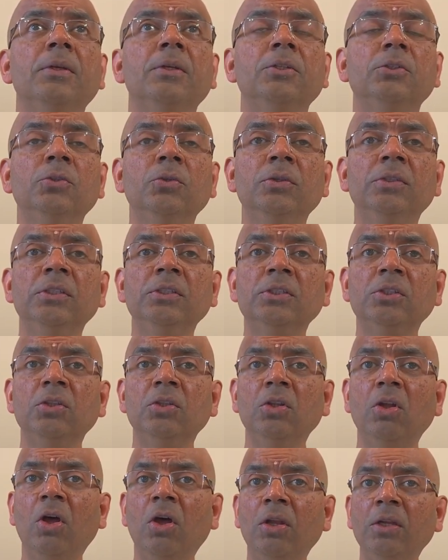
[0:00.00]
So this
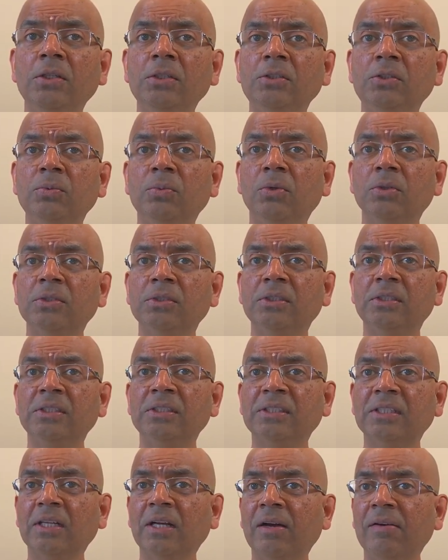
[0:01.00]
knowledge was
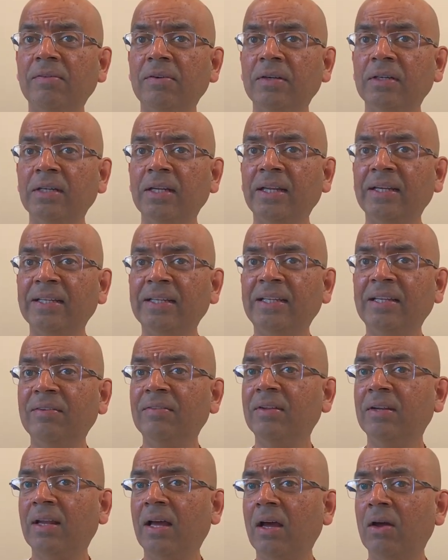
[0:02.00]
discovered and
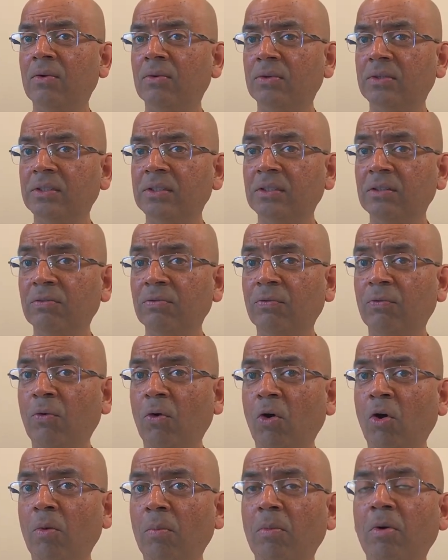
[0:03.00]
given out in the
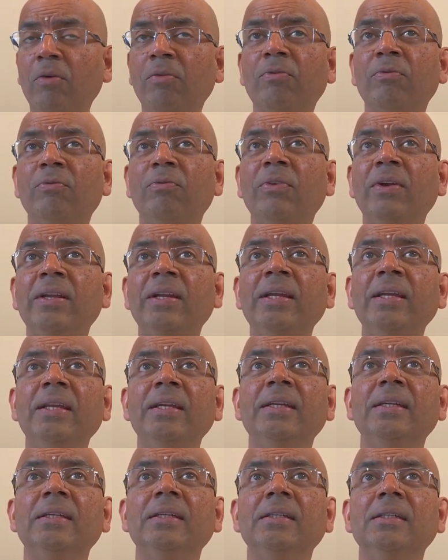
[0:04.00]
form of
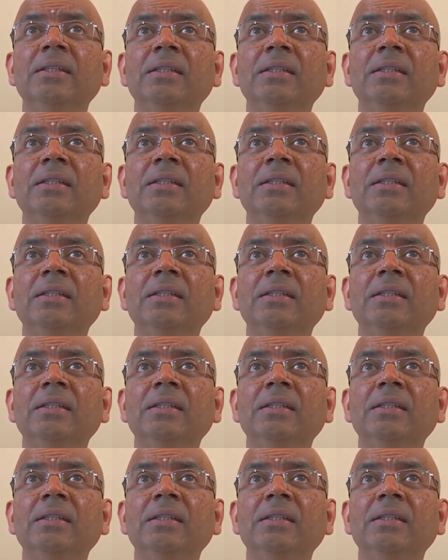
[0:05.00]
very